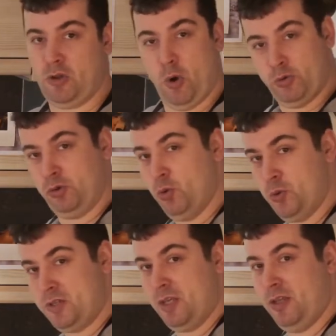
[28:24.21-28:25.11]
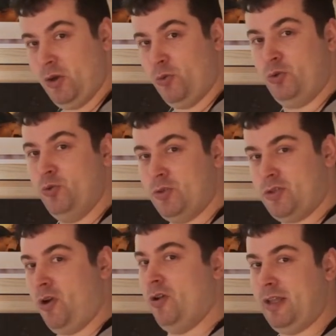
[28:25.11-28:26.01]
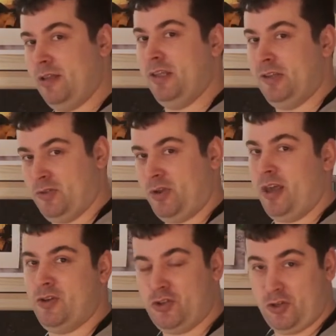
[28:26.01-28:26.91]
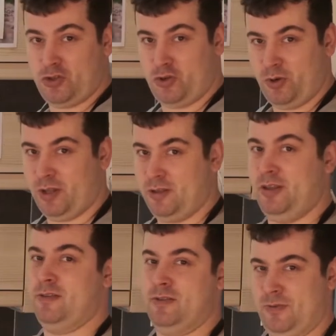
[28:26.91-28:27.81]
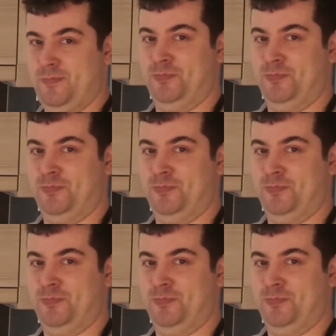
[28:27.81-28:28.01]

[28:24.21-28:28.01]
Don't use salt and yeast, okay? Just sugar and yeast.